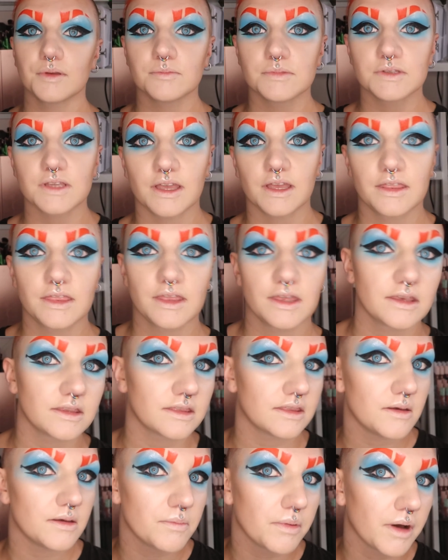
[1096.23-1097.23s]
I
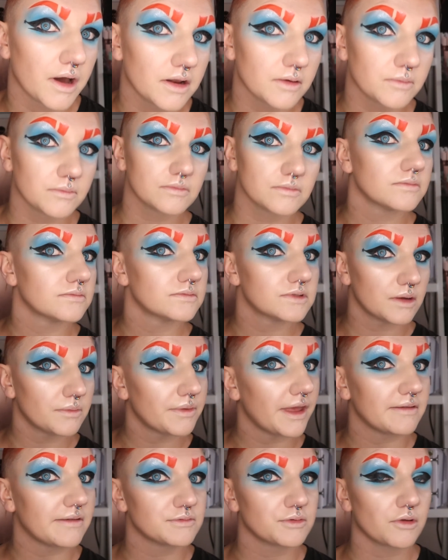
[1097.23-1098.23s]
think the bottom
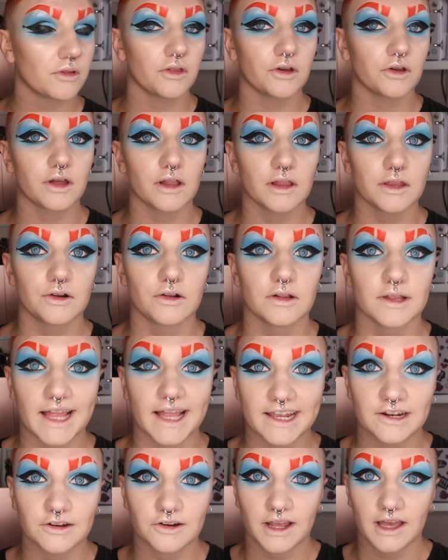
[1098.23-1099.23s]
sometimes will look a little
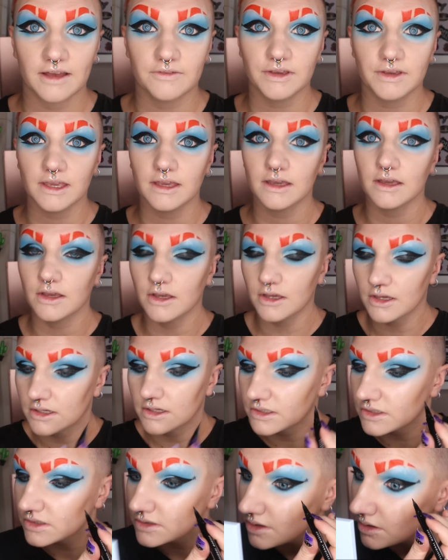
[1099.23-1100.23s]
liner heavy,
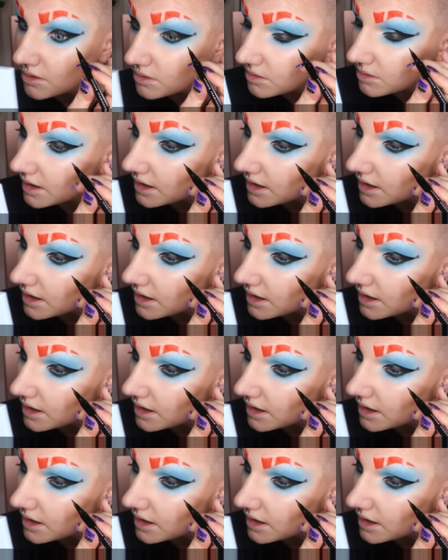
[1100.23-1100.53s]
so